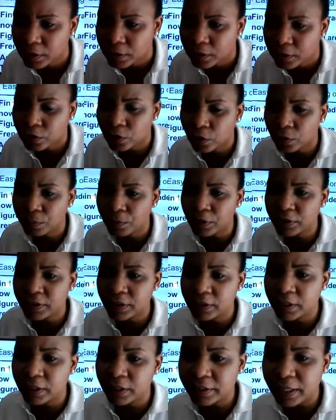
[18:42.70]
So boys and
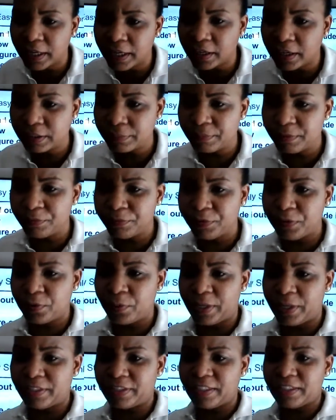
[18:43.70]
girls, I got a few
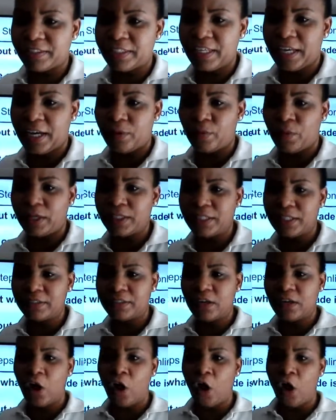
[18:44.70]
questions here. What does the
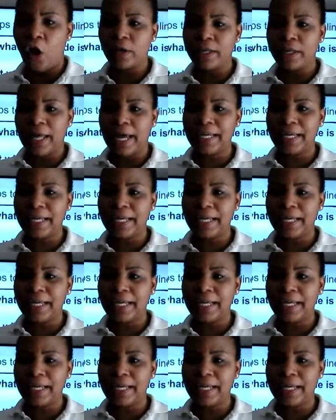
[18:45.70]
online